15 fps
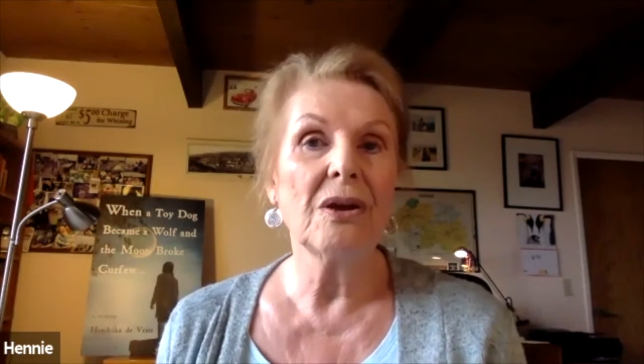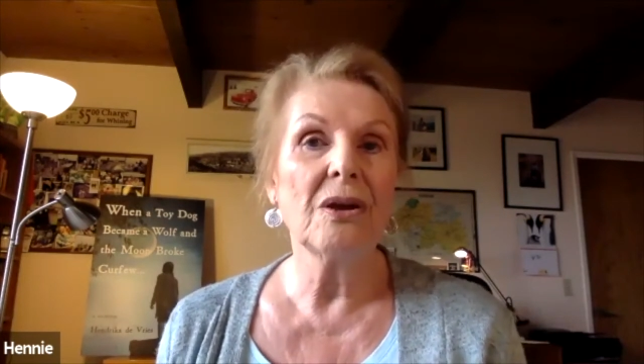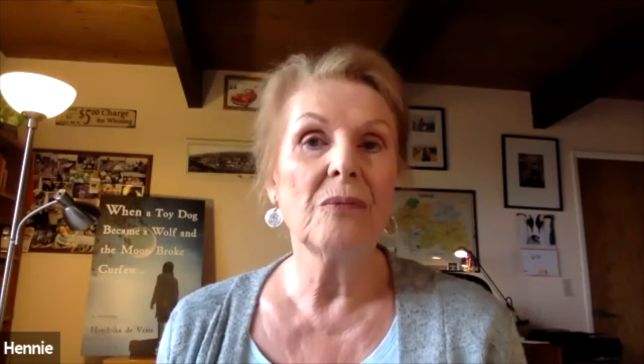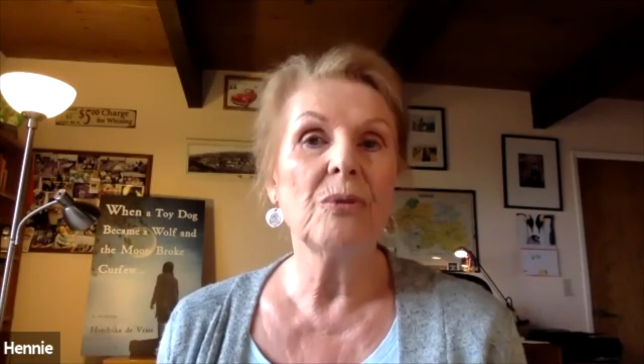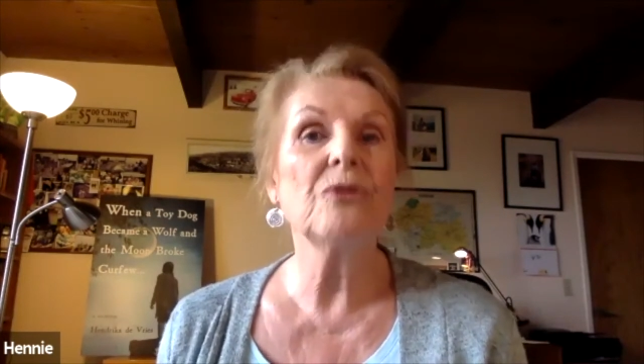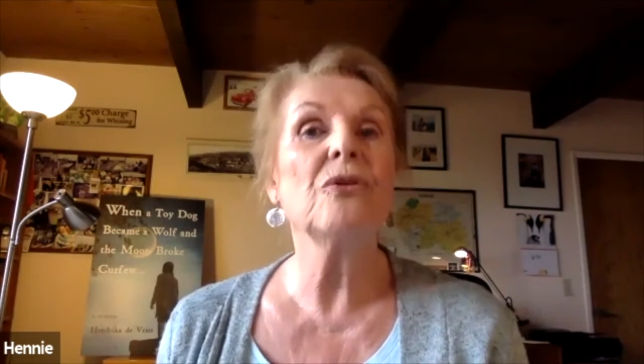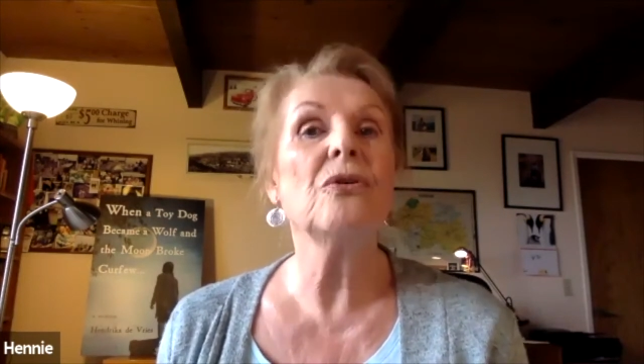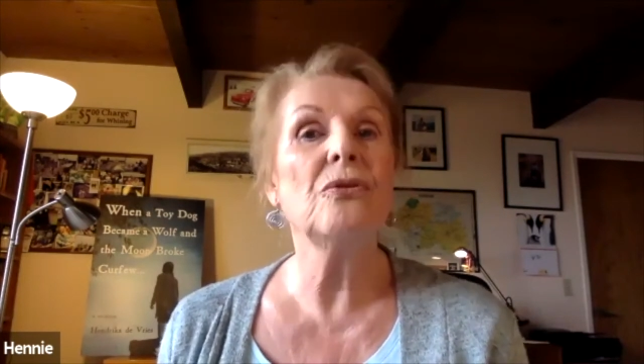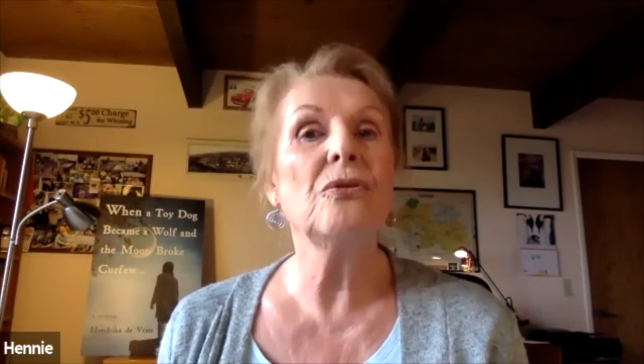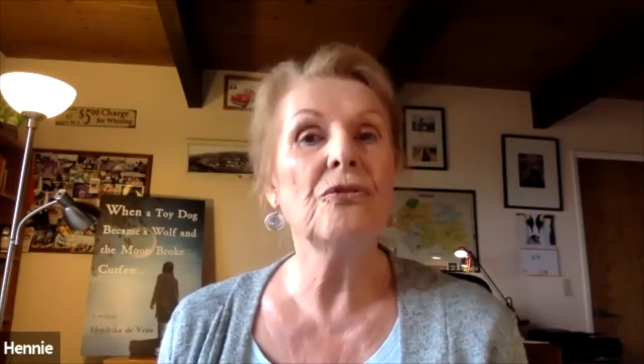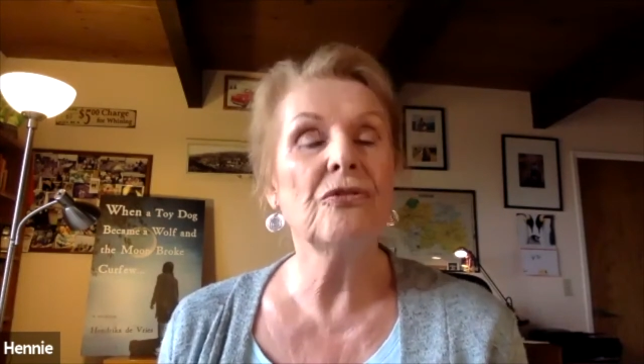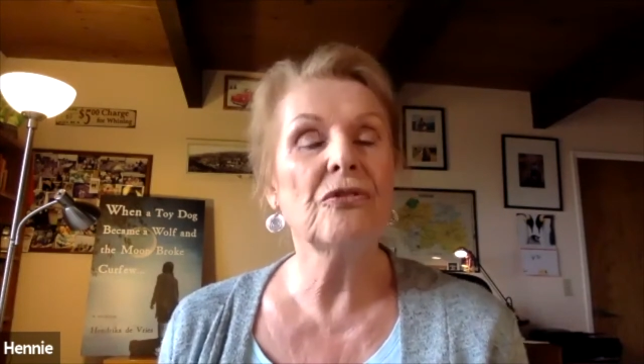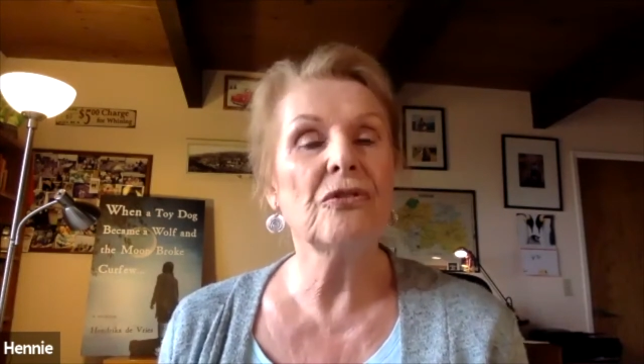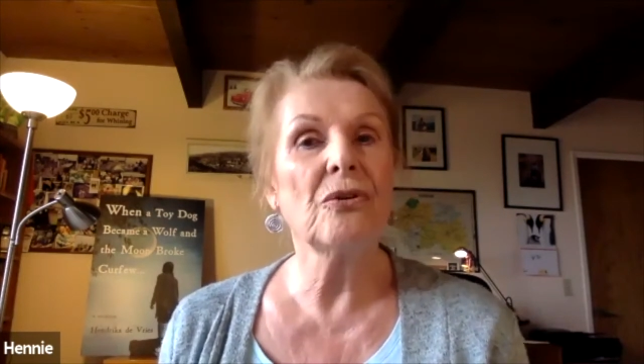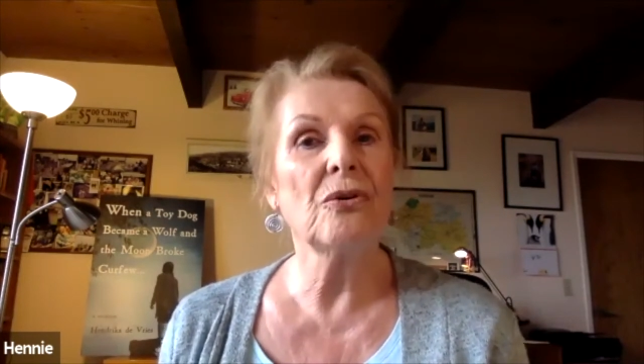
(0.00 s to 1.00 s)
but
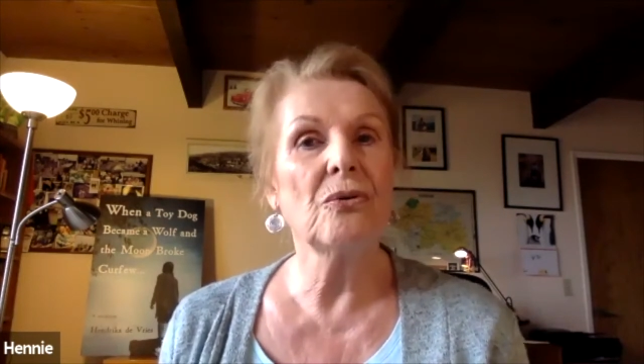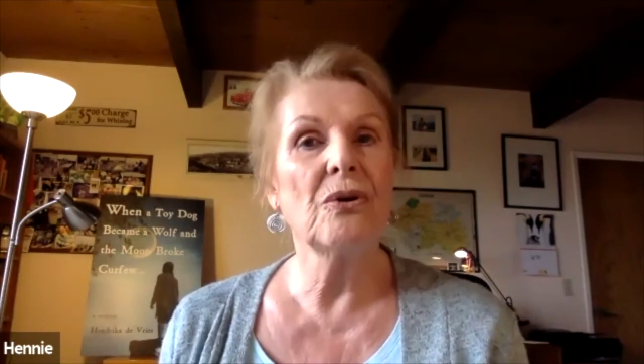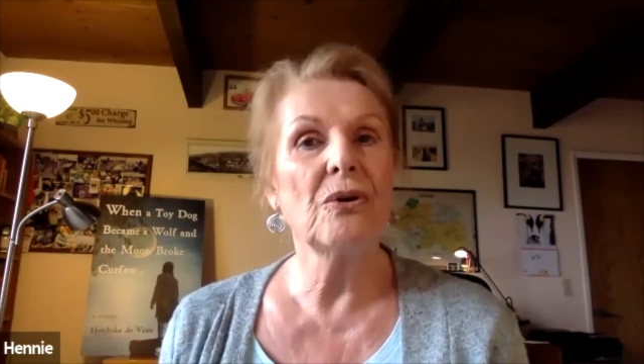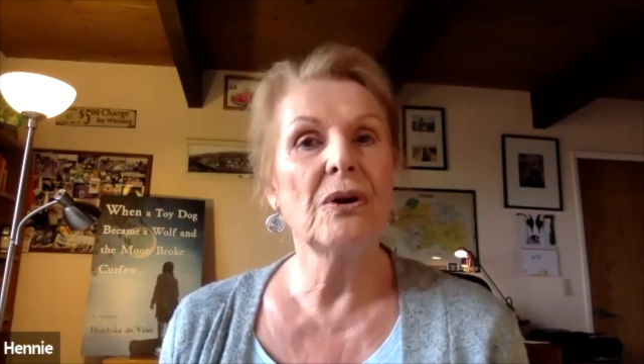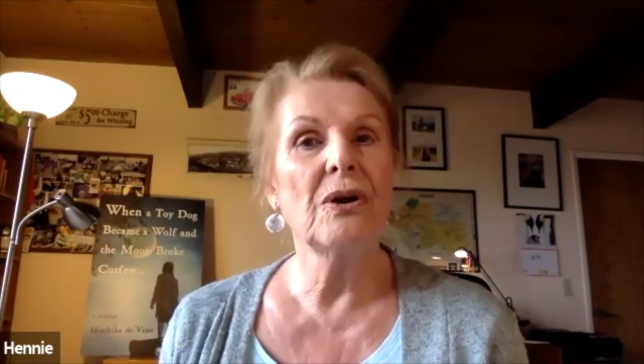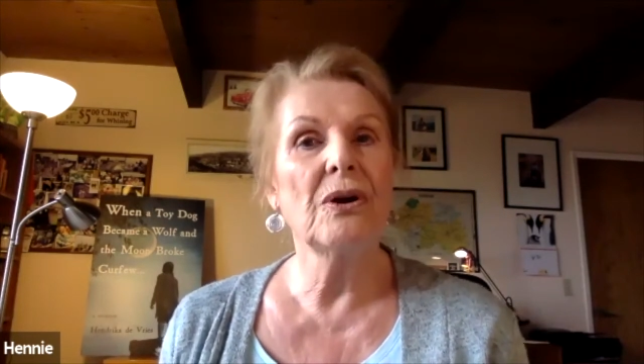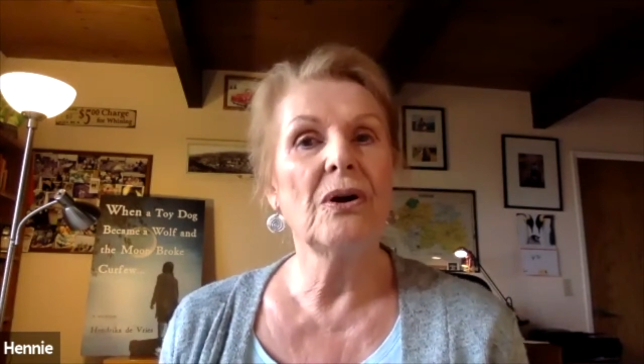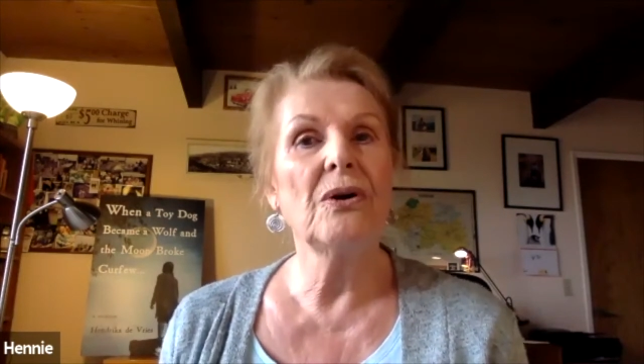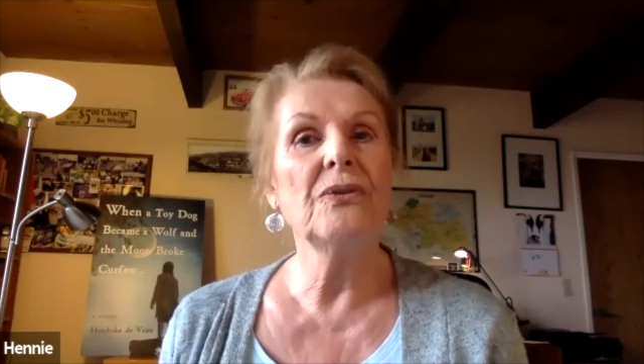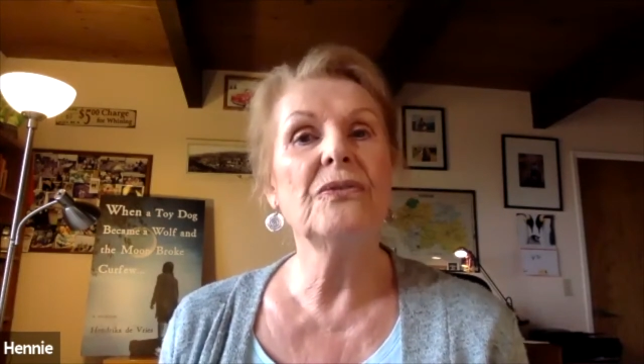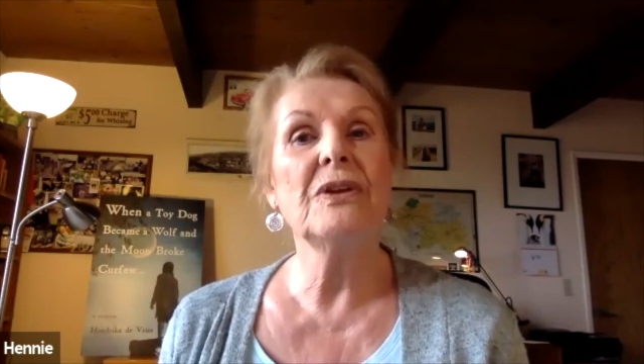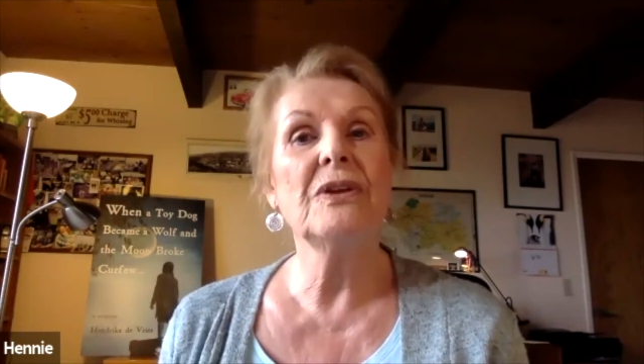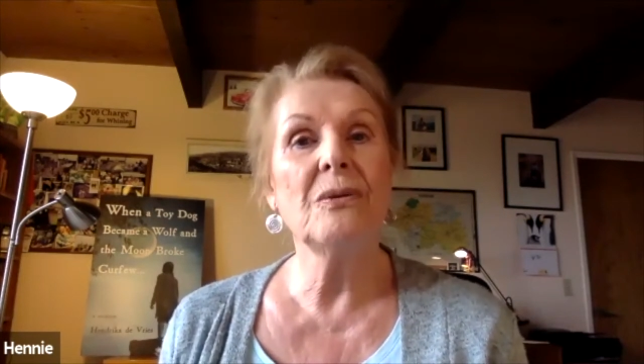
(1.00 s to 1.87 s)
also on the